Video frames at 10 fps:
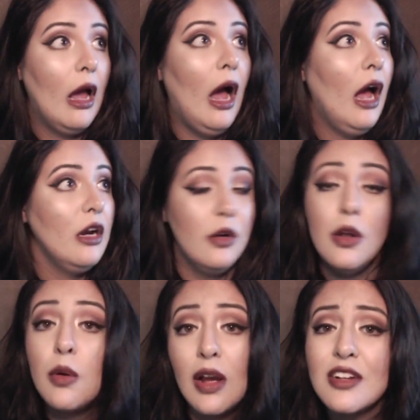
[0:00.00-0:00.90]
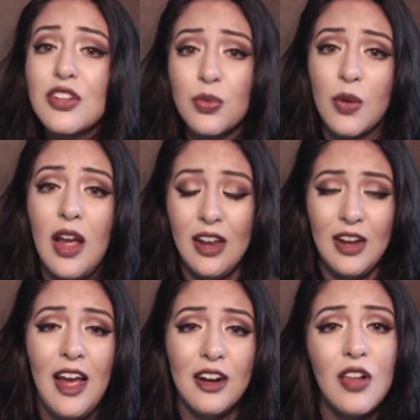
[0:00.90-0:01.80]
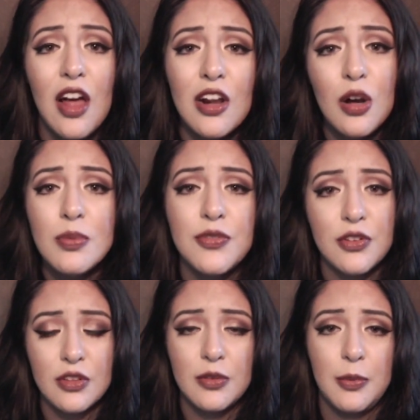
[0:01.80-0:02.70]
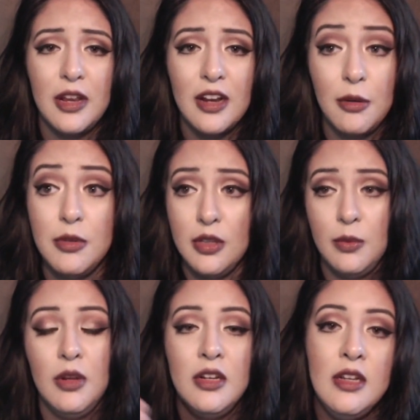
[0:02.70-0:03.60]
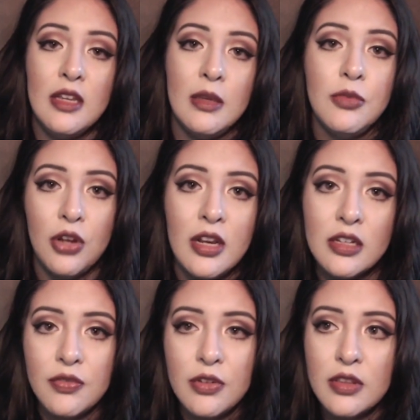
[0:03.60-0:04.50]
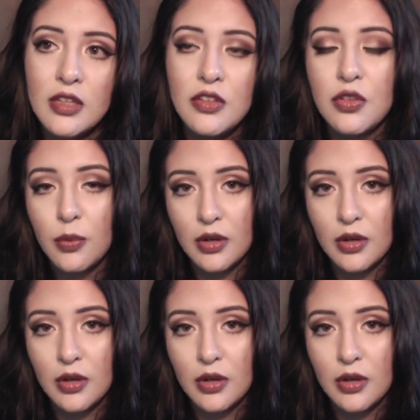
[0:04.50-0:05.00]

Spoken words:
I don't know, I had a lot of hopes for this brand. I really wanted to keep trying different things, so when